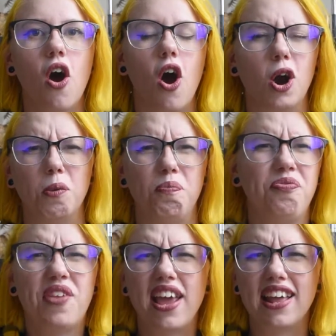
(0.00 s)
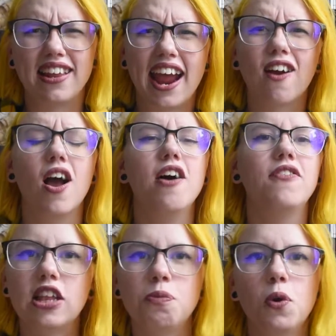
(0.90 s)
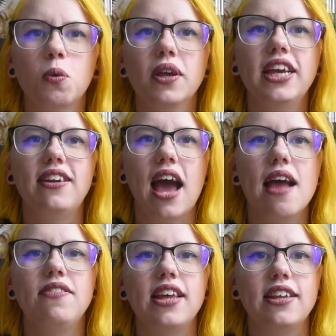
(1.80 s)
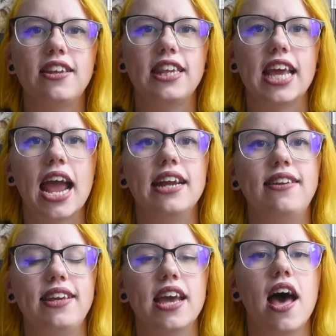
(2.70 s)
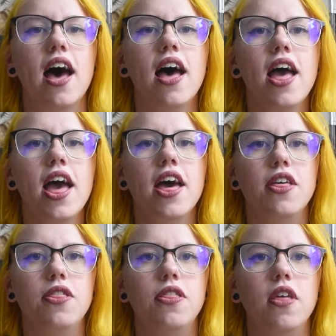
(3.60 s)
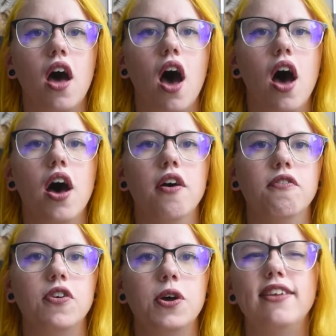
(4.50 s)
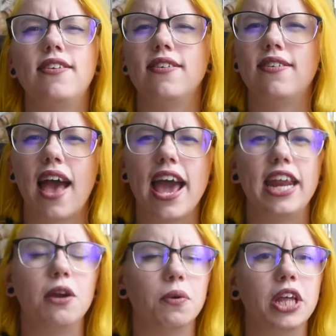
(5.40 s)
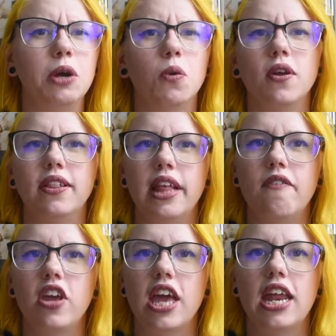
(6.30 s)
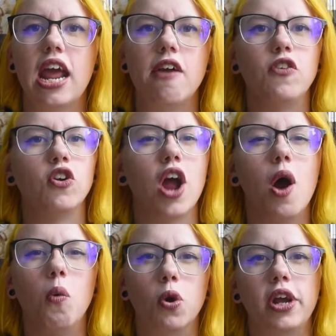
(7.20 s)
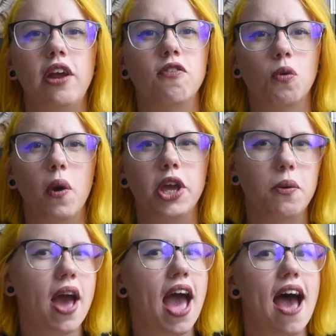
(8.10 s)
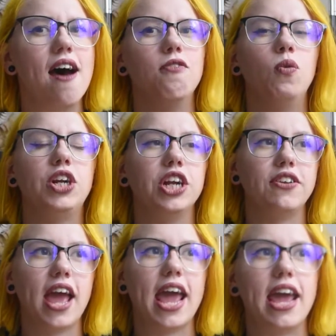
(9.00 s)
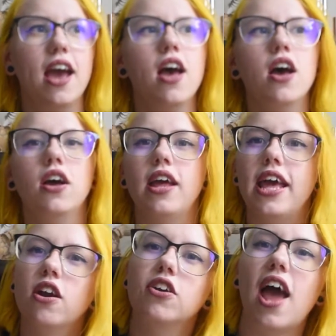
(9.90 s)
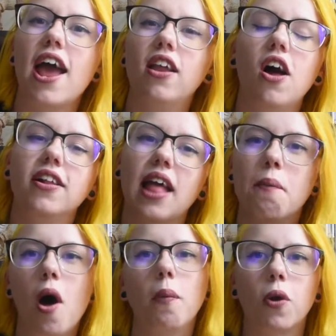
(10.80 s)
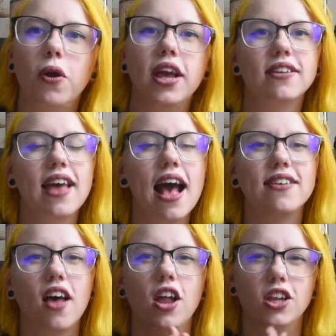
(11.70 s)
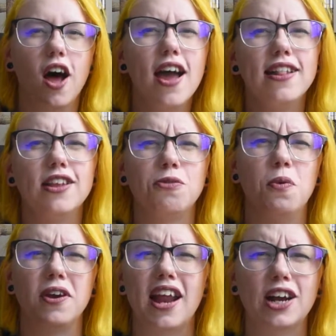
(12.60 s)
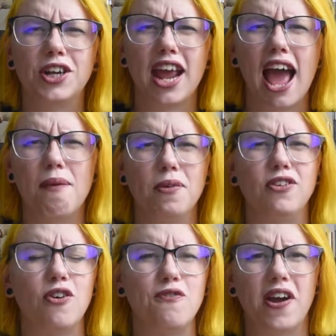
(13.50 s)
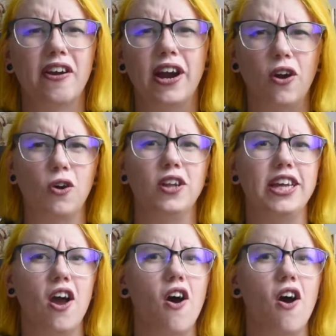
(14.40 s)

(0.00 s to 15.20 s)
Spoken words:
are taken care of. This book really dives into the idea of, is society really worth living in if you're not working for what you have, which is a inner dialogue that Paul Proteus has a lot in this book. It actually happens very early